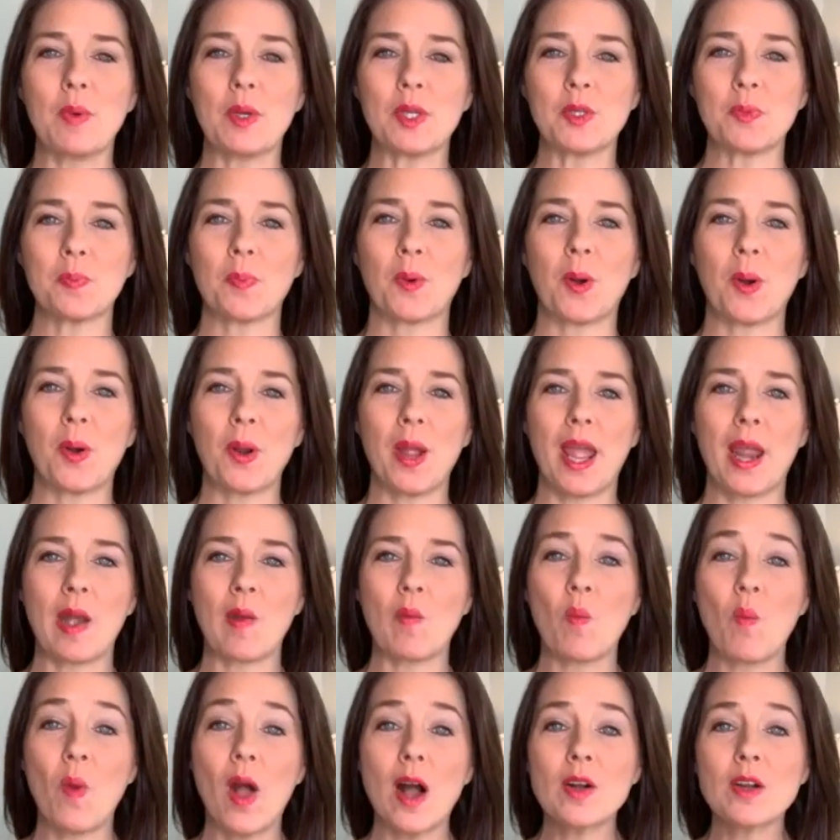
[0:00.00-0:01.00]
Body Whisperer,
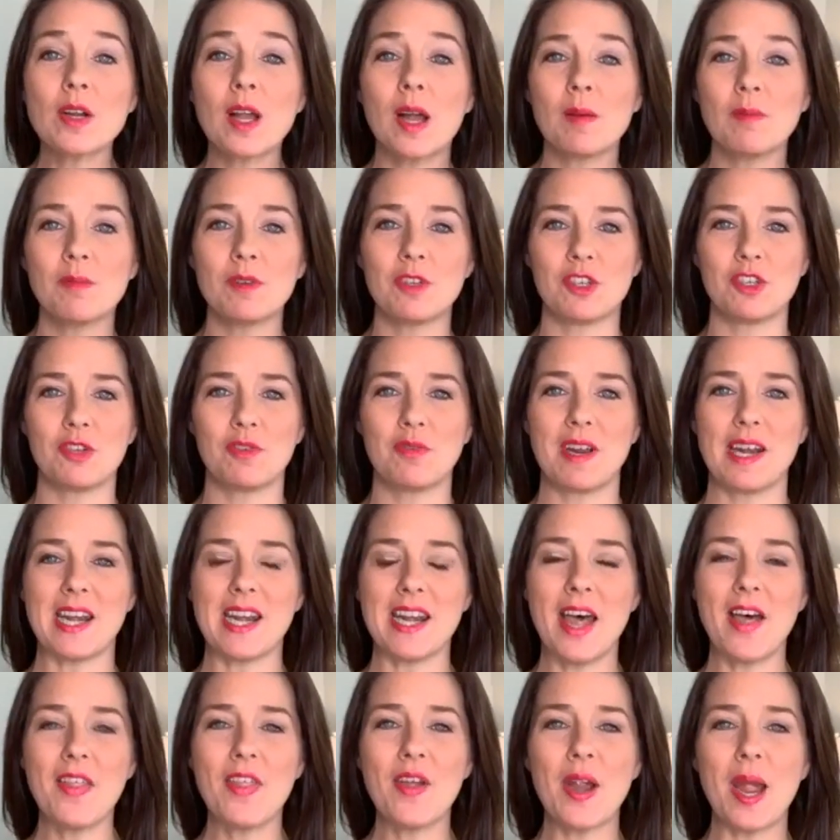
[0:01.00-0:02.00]
and welcome to
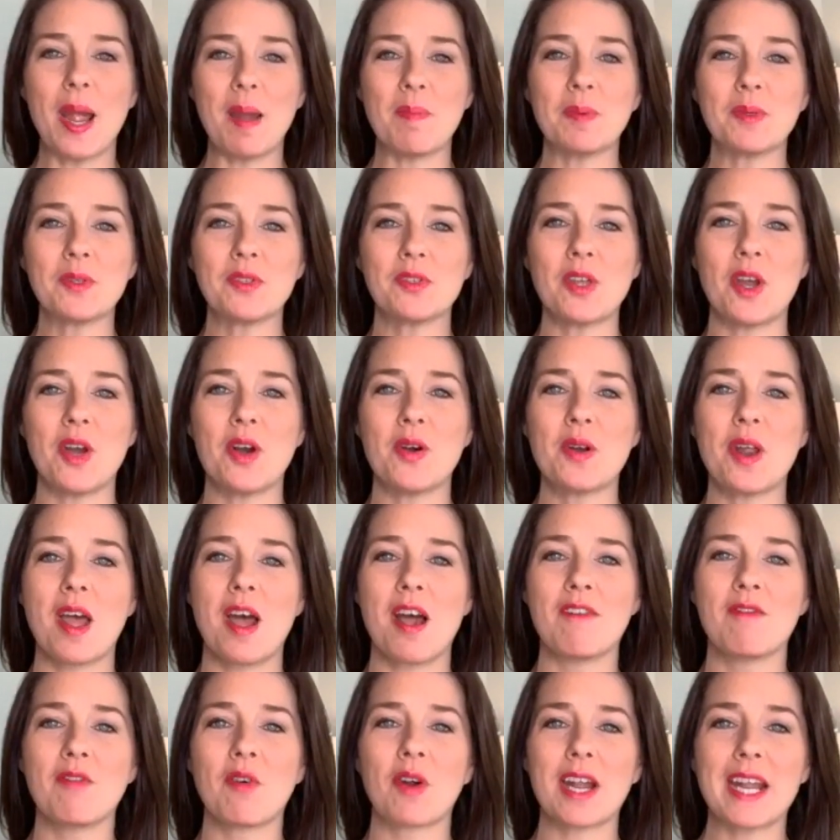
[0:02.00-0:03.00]
another
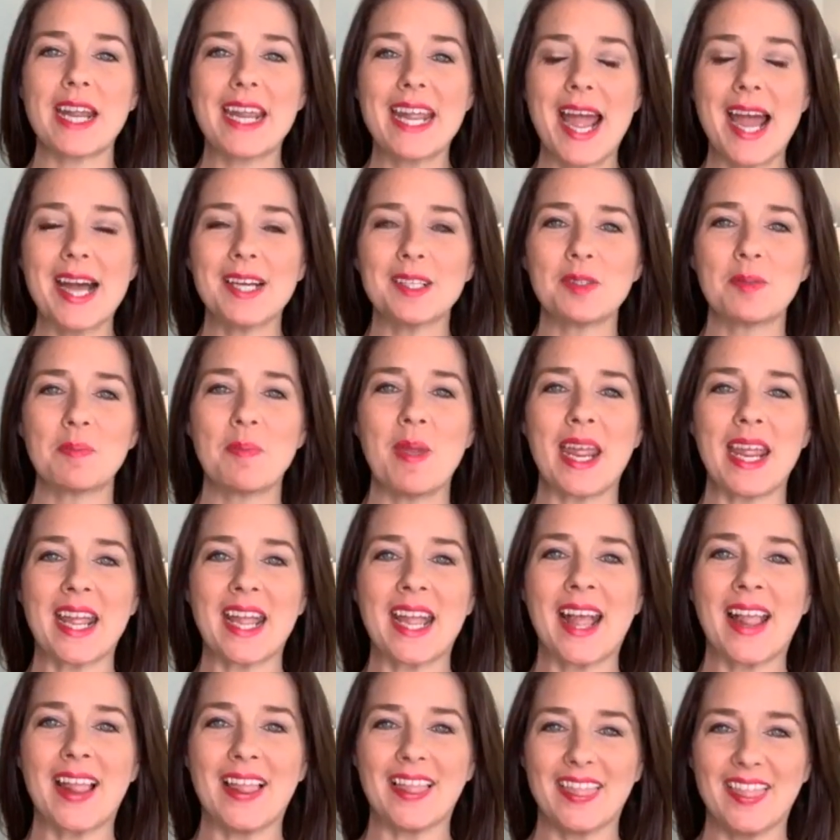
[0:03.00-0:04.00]
episode of
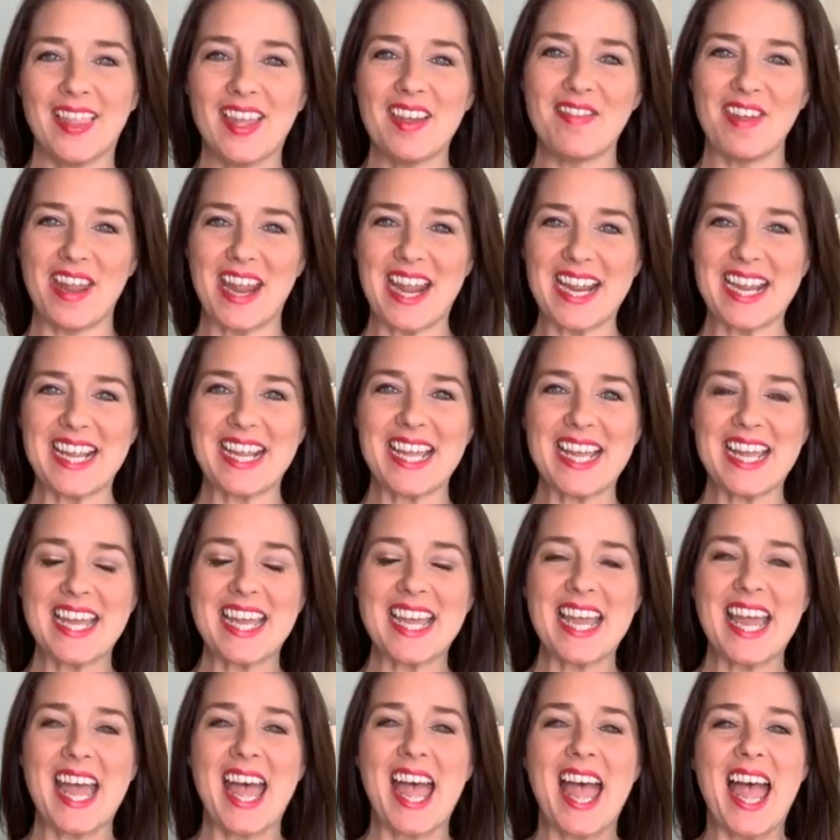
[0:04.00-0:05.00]
Orgasmic Living.
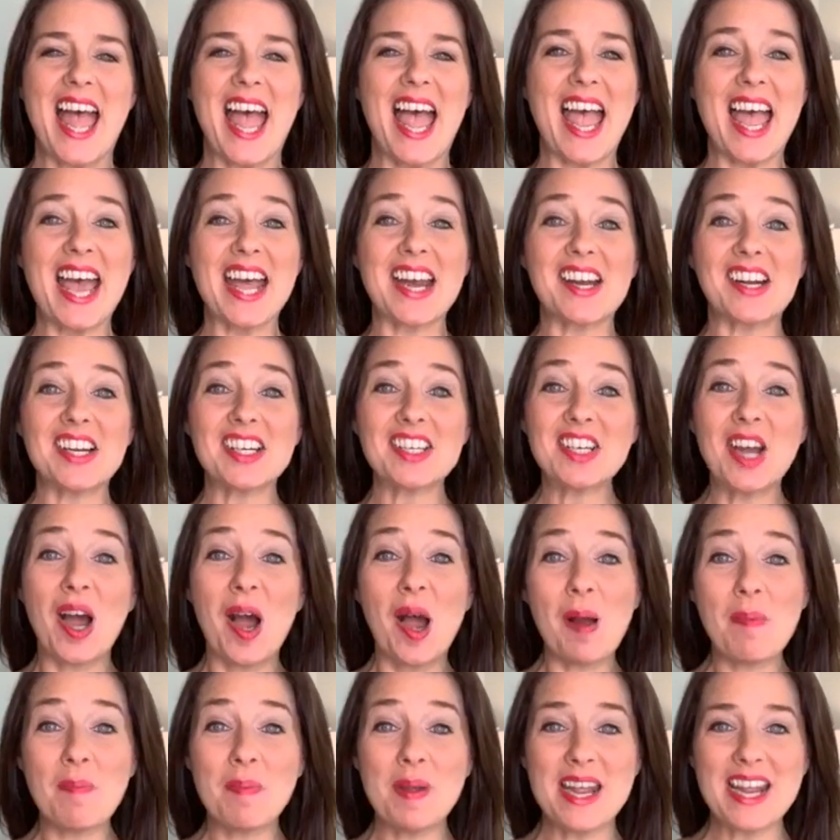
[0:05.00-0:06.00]
And our
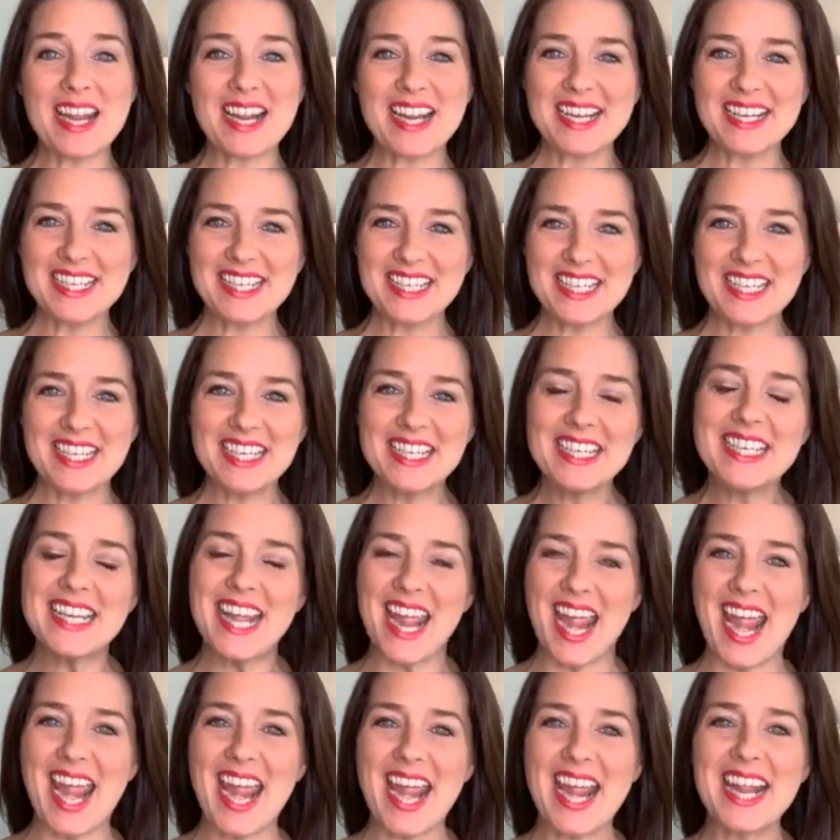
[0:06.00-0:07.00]
topic
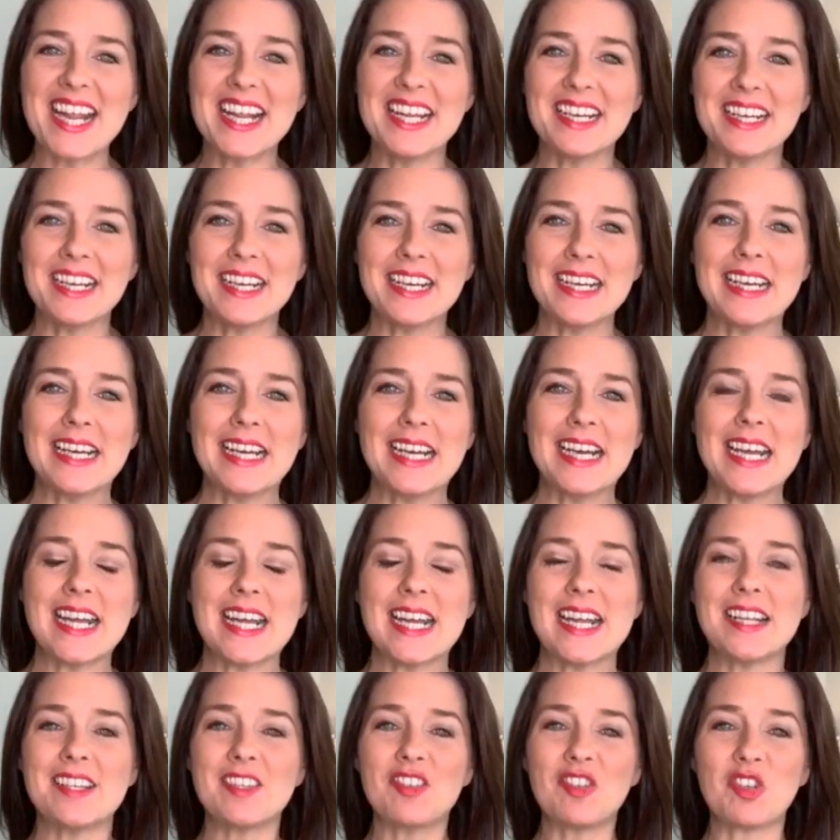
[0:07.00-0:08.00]
today
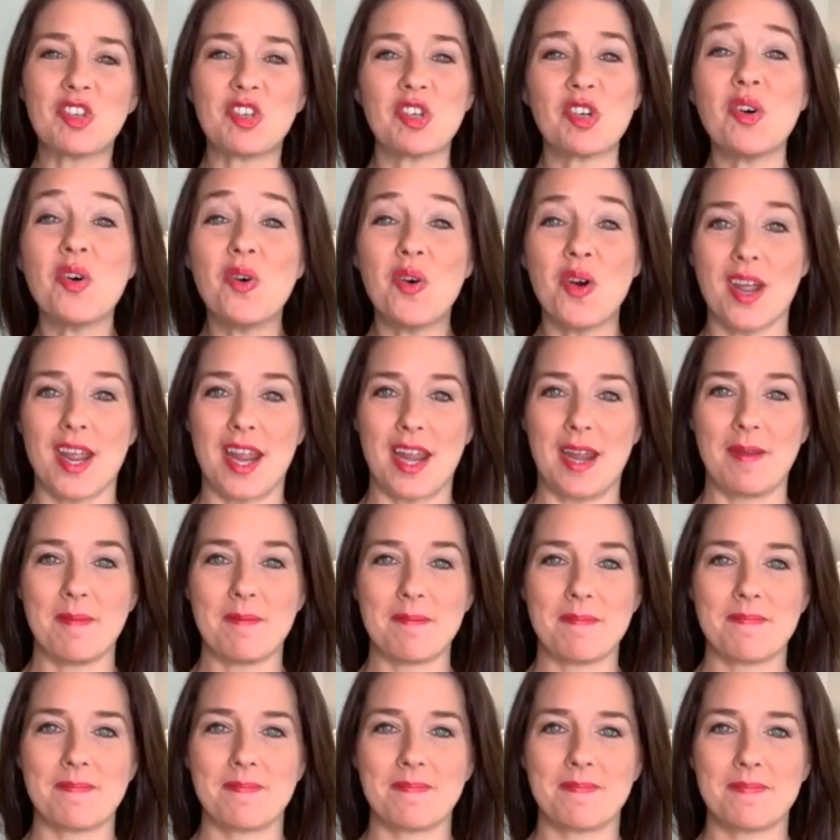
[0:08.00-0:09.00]
is
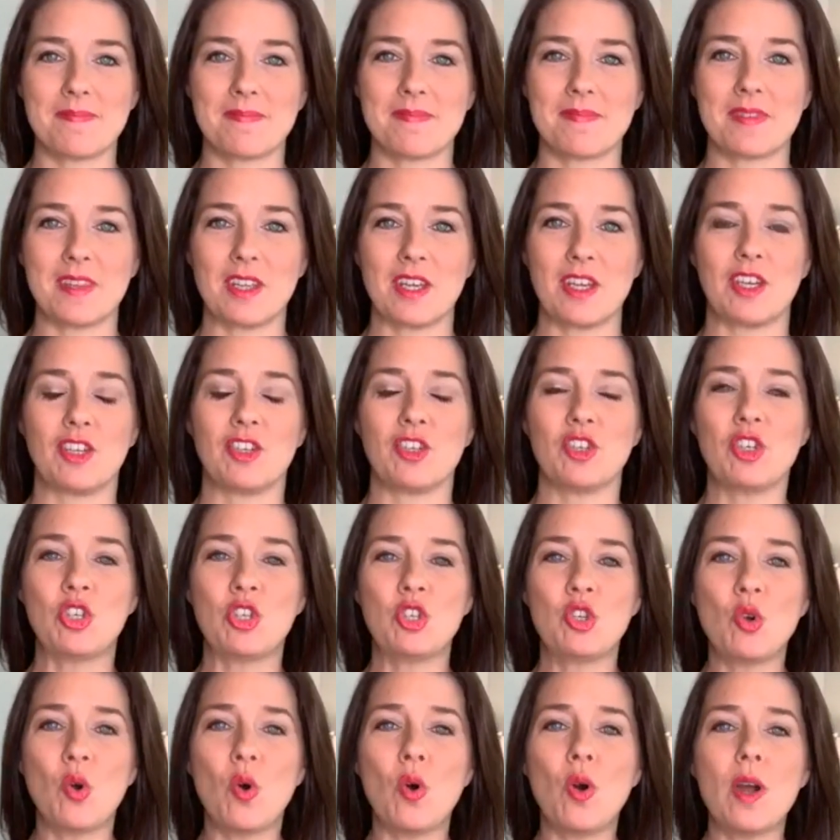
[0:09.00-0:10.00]
joy.
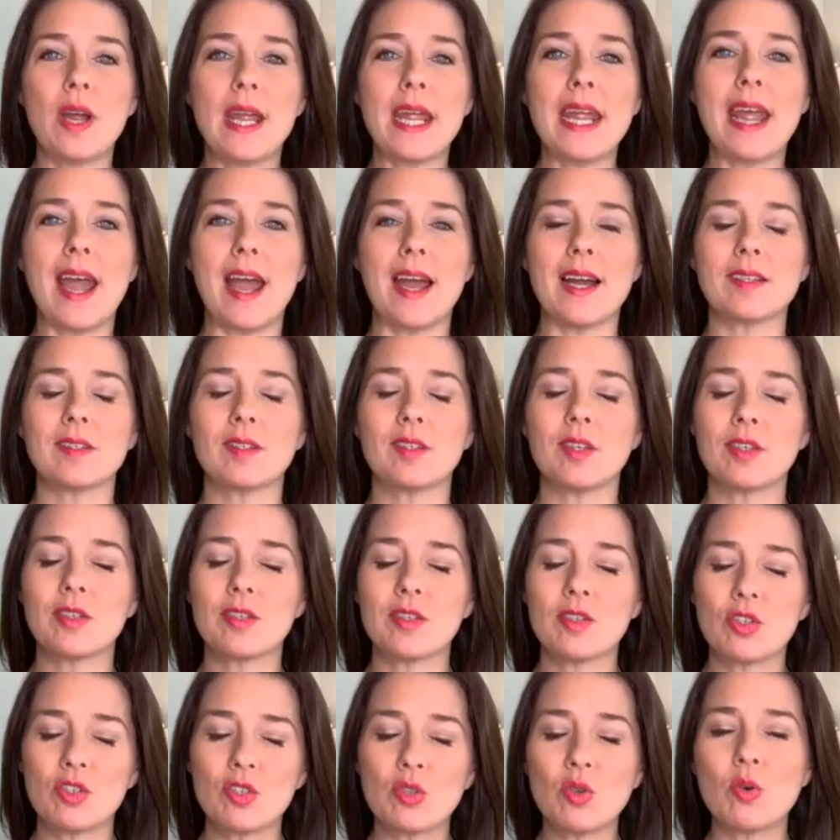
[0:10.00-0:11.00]
Joy as
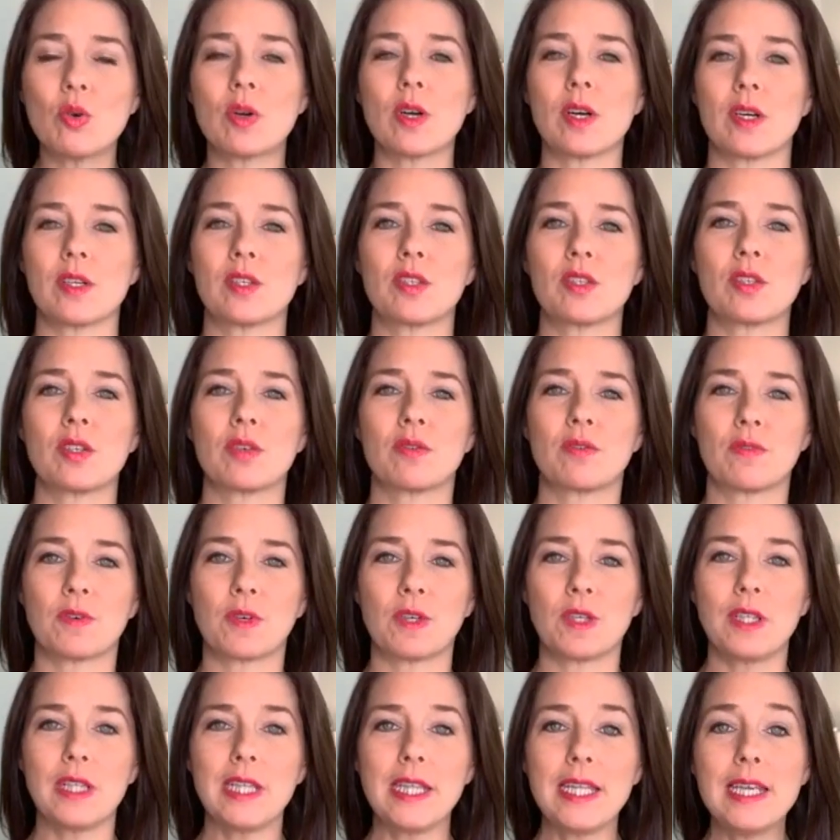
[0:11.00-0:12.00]
a source
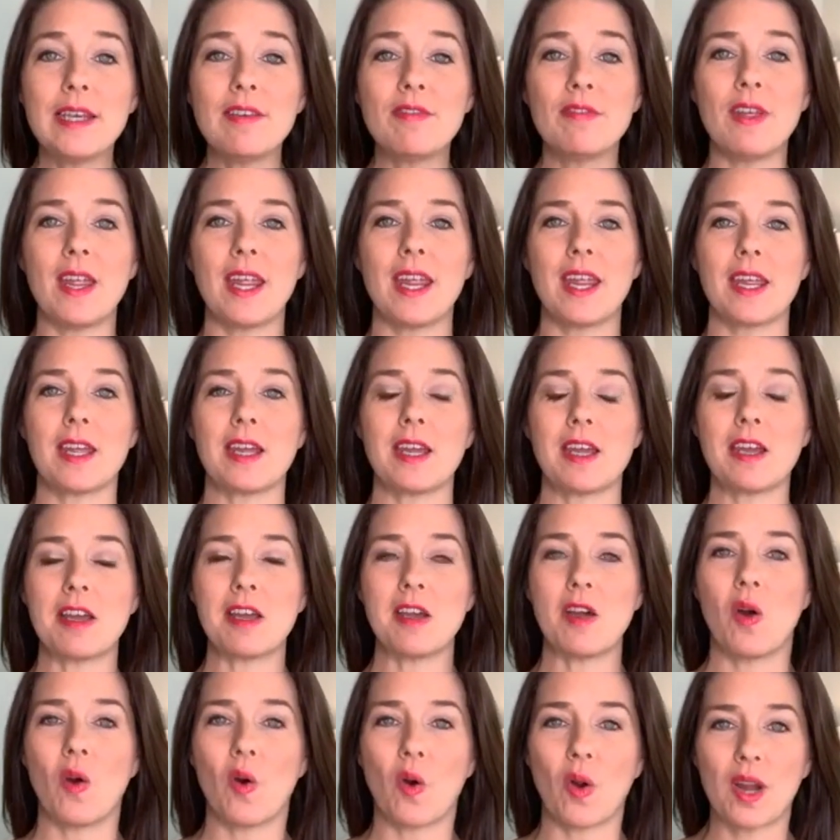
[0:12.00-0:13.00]
for living
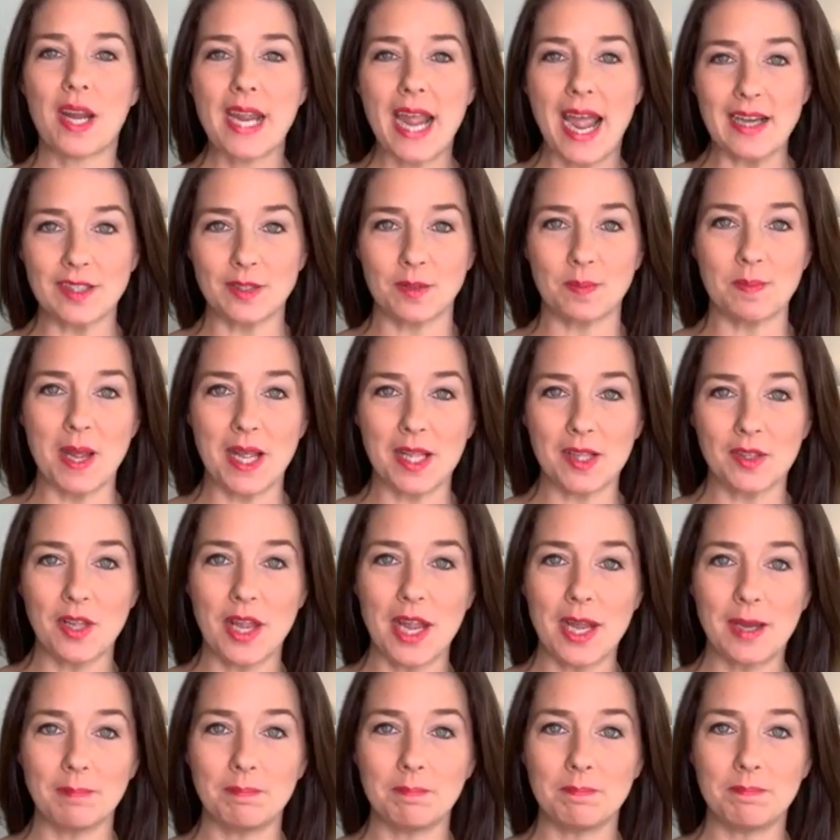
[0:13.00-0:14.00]

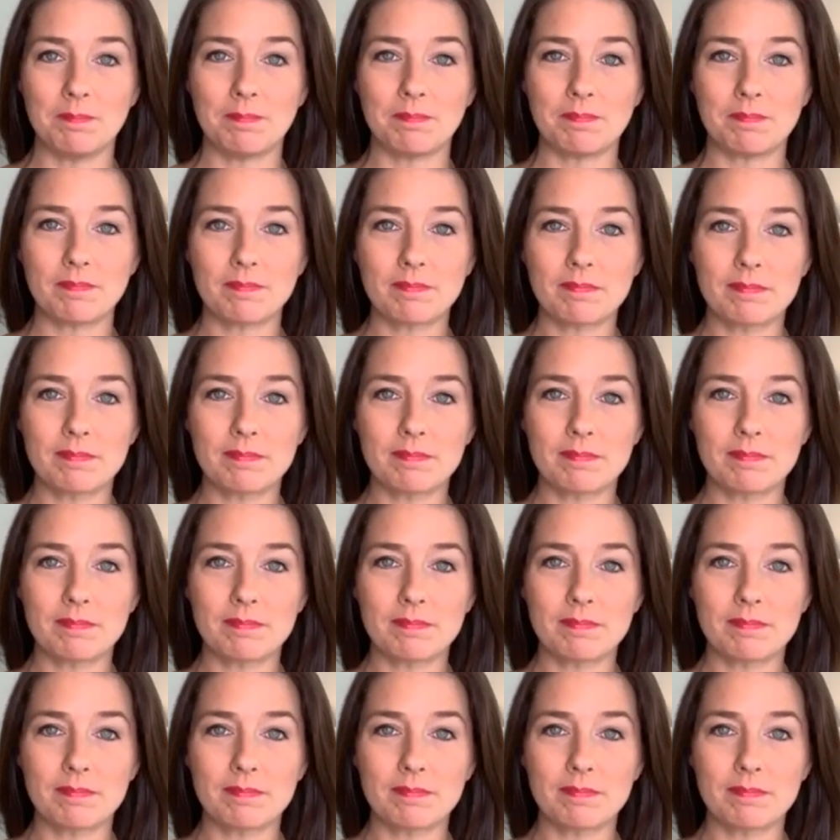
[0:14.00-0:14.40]
orgasmically.